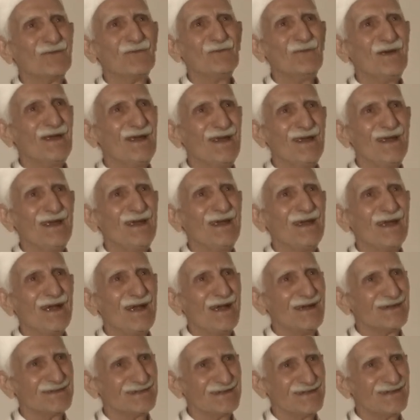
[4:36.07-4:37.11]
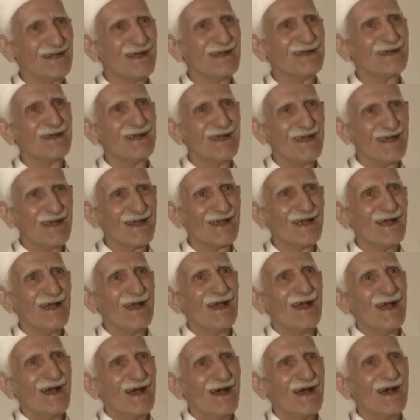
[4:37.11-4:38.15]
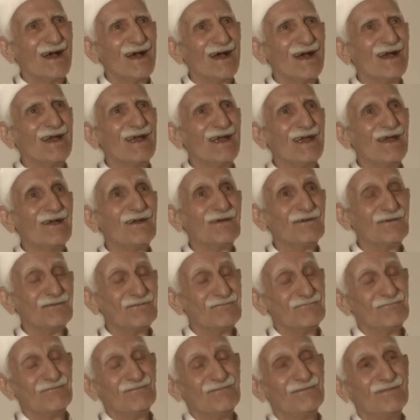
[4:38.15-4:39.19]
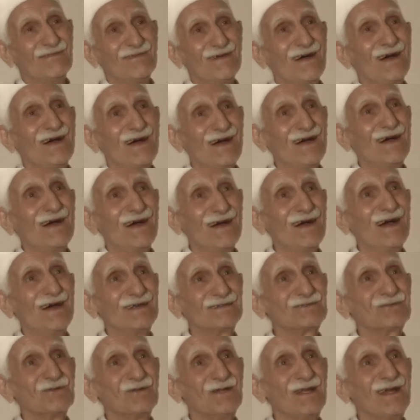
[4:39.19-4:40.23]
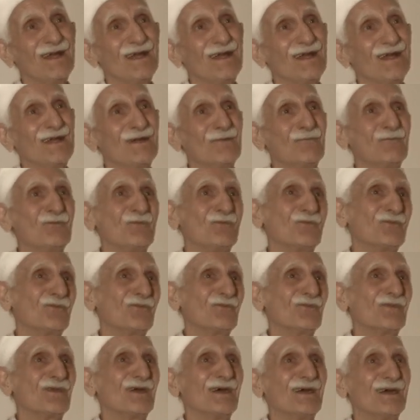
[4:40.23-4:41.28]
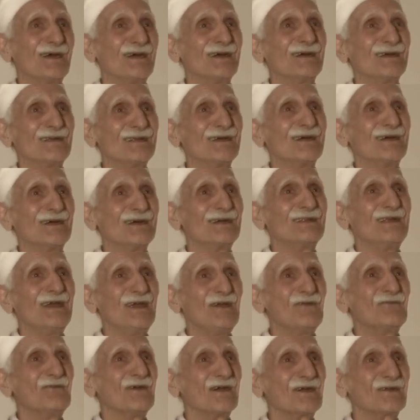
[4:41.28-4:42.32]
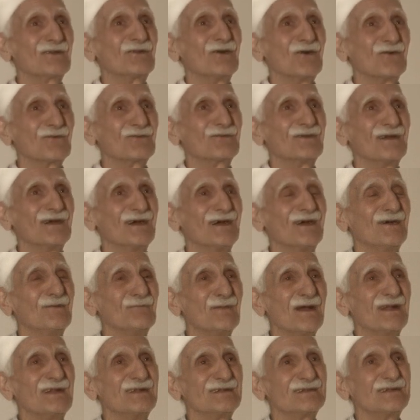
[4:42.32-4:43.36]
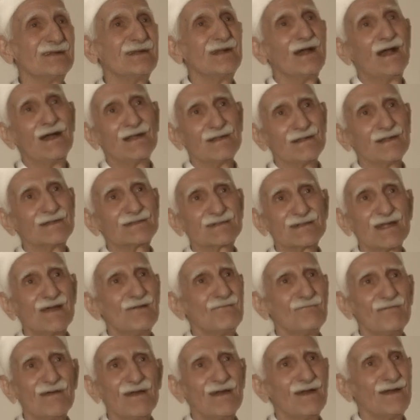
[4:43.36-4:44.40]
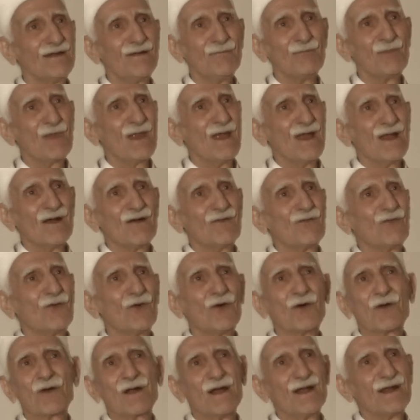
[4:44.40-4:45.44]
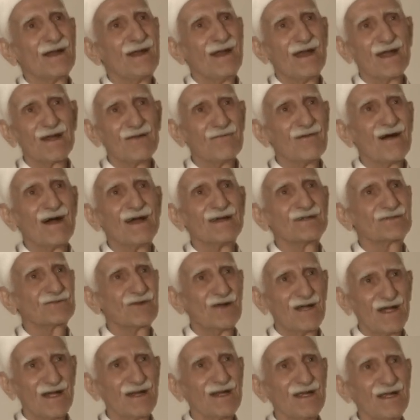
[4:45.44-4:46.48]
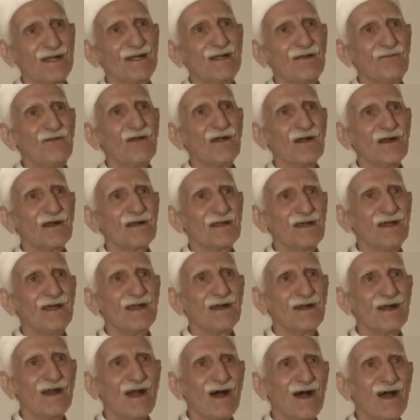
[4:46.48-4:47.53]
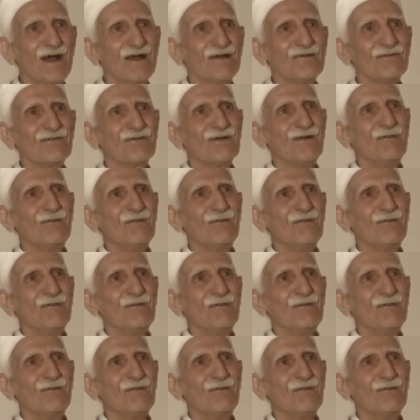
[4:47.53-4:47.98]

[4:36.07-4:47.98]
be hesitating as to the effect of the medicine. And the same way for any advice or any difficulty in life,